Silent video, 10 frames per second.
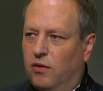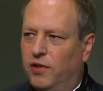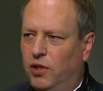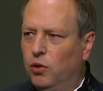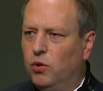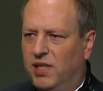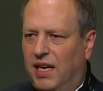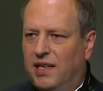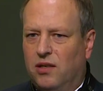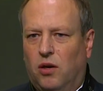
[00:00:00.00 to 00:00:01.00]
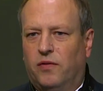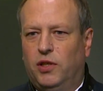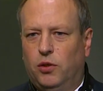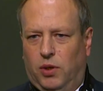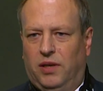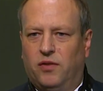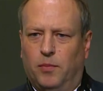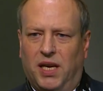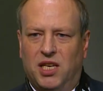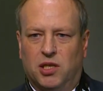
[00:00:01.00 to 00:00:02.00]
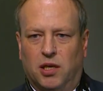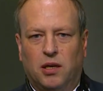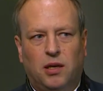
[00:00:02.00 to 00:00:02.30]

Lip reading: of new data, of new information.